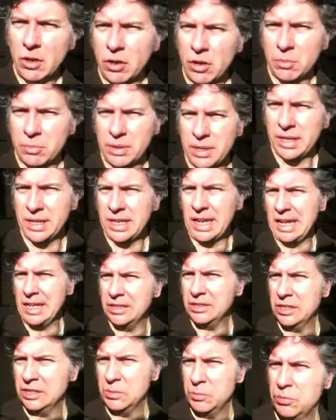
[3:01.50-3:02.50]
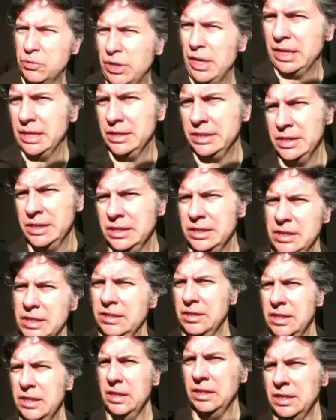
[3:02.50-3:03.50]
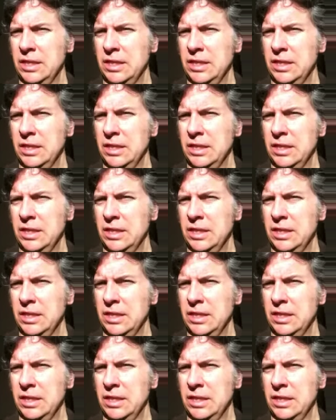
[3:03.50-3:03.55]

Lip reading: caught up in analysis paralysis, as